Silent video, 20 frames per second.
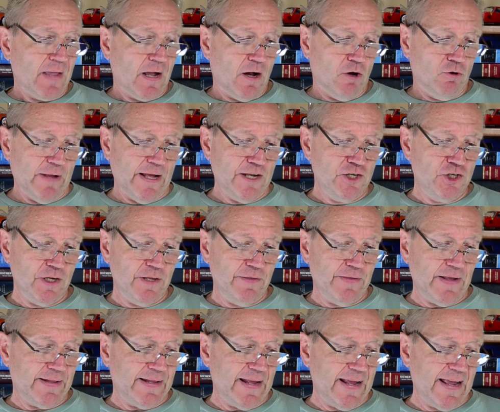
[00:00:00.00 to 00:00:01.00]
alleging
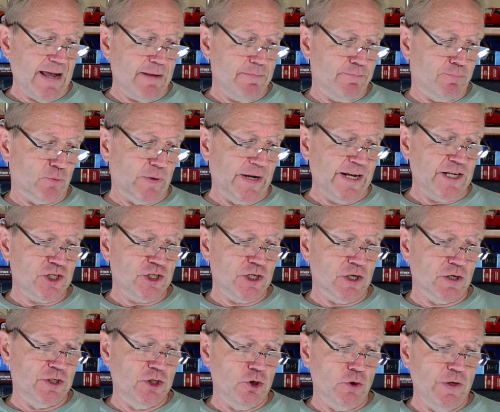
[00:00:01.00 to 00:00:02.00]
that they had breached
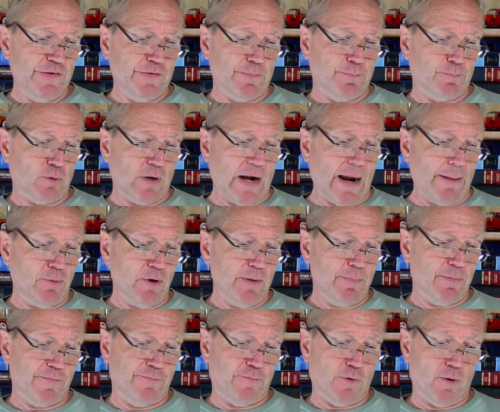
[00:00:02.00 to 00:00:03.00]
their duties to properly
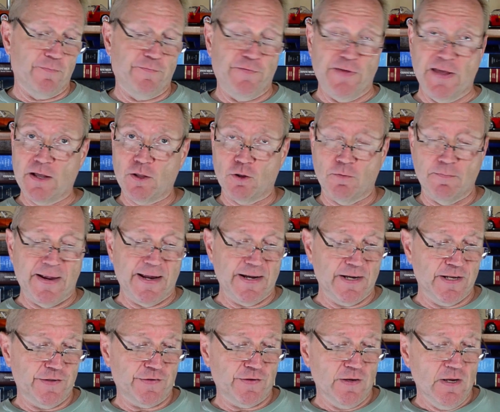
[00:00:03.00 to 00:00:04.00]
perform vehicle
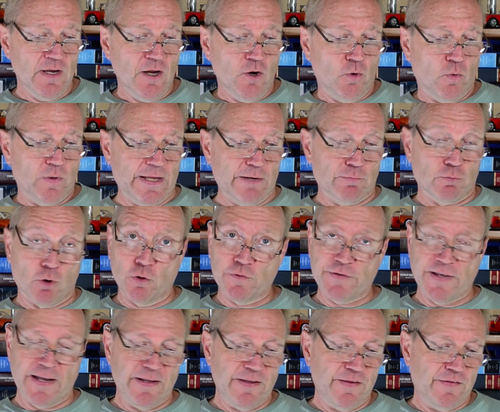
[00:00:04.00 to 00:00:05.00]
maintenance when they
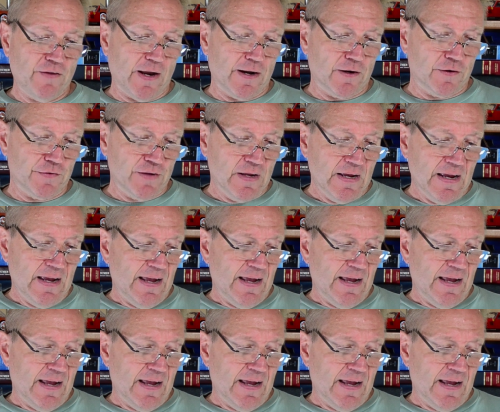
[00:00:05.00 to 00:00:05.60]
rotated the tires